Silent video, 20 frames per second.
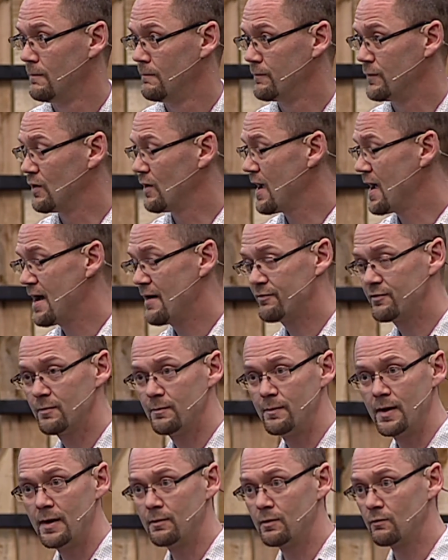You have to
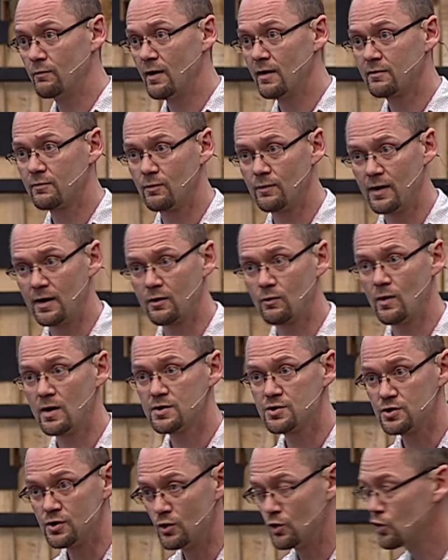be able to wrestle with that
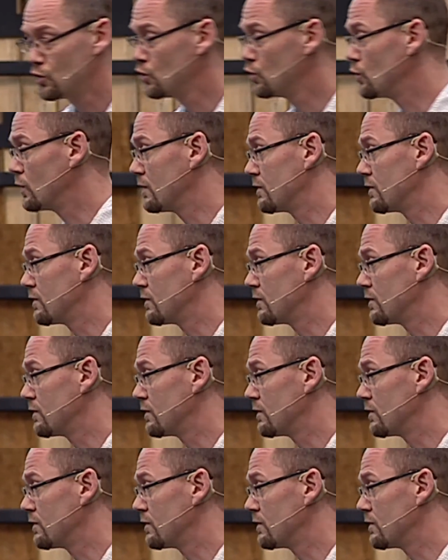question. Who